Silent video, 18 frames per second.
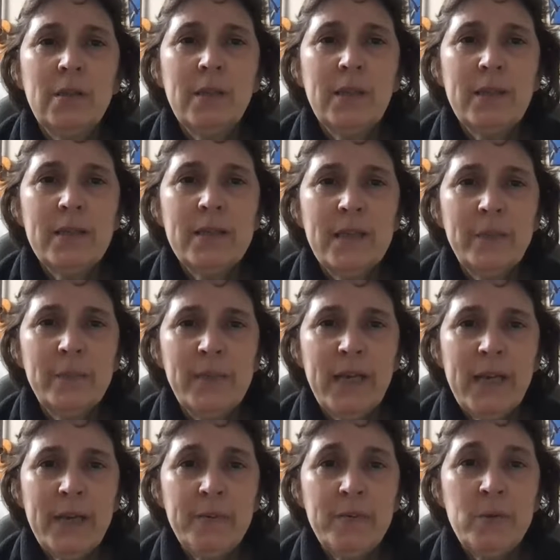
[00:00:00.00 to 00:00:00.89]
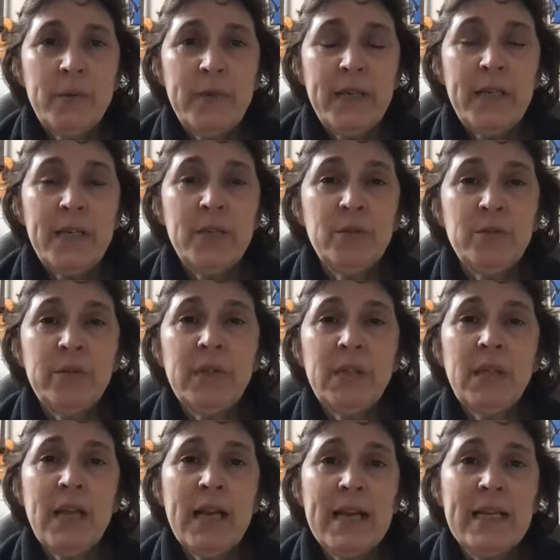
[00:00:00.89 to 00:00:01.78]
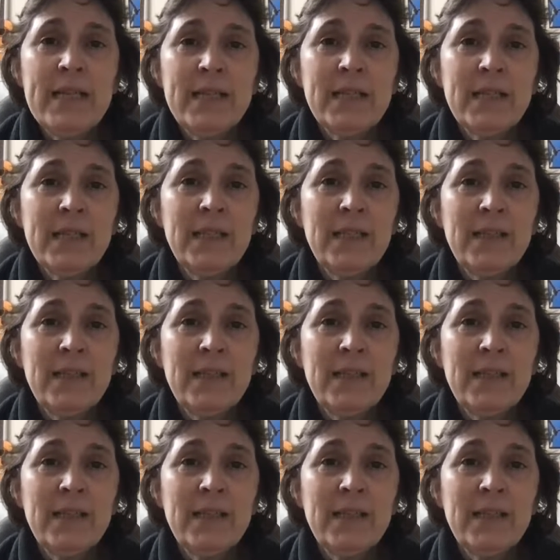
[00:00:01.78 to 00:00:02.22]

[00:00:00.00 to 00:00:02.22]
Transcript: And sometimes we need to realize that